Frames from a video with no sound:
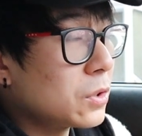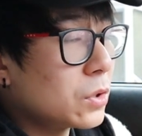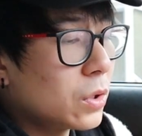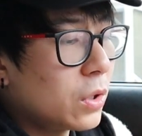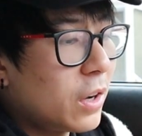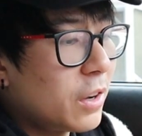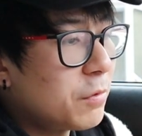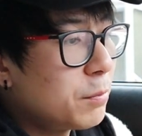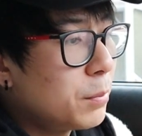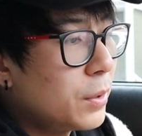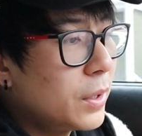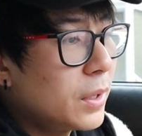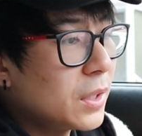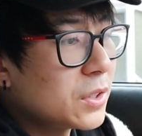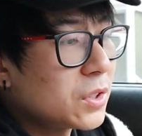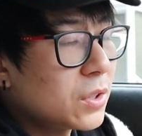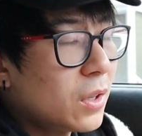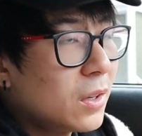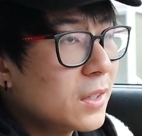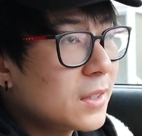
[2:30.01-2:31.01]
So I've put
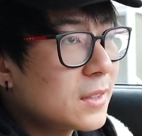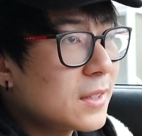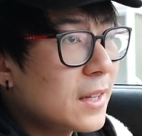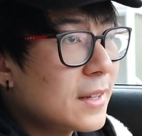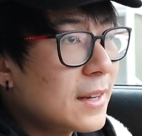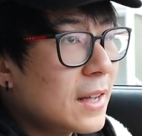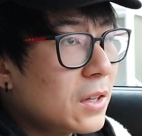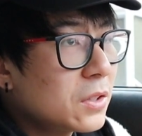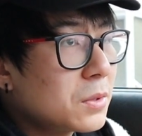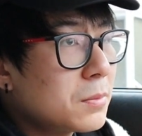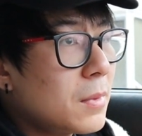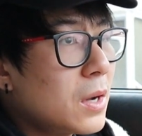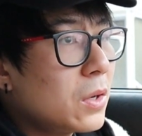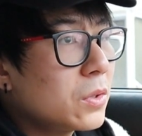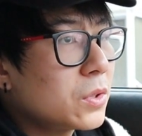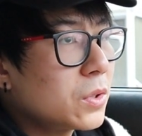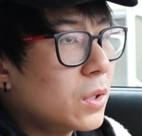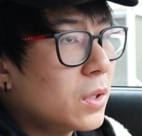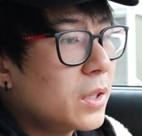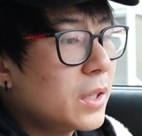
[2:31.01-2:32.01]
a solid 10,000
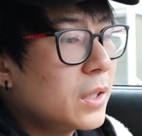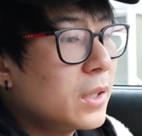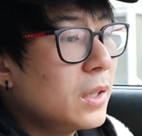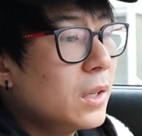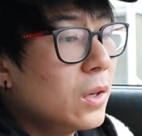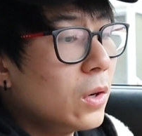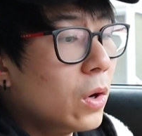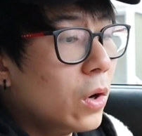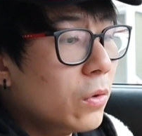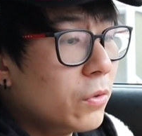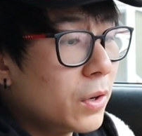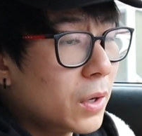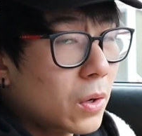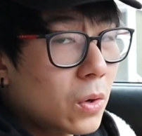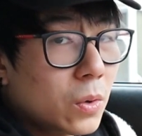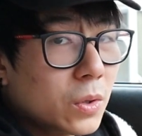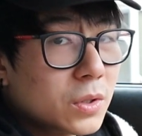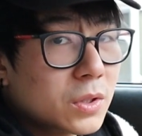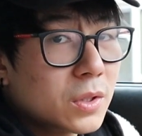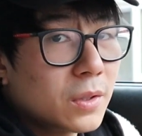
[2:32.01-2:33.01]
miles on it over the
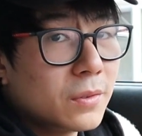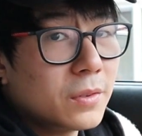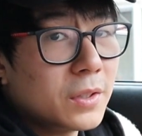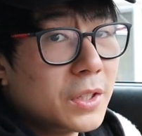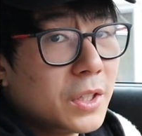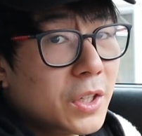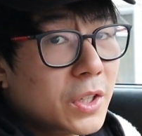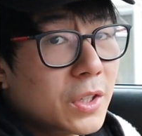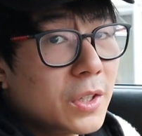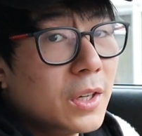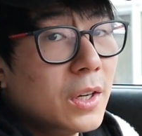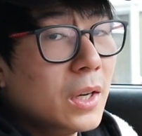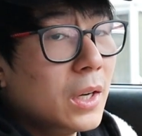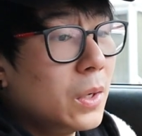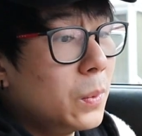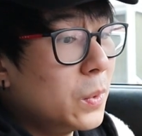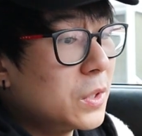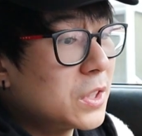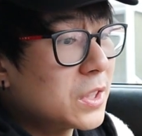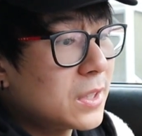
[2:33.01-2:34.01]
course of the year,
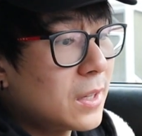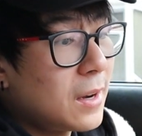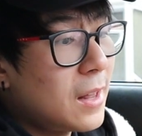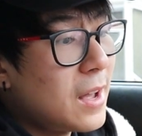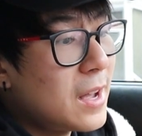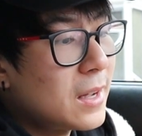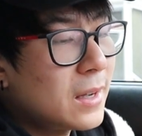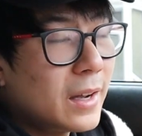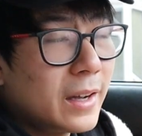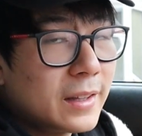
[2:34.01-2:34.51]
which is a lot.